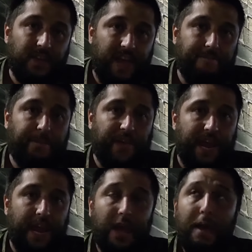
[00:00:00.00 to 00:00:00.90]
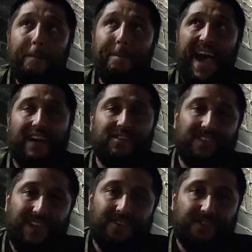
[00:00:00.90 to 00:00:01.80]
and flee back to
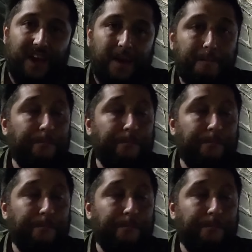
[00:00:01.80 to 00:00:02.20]
DC.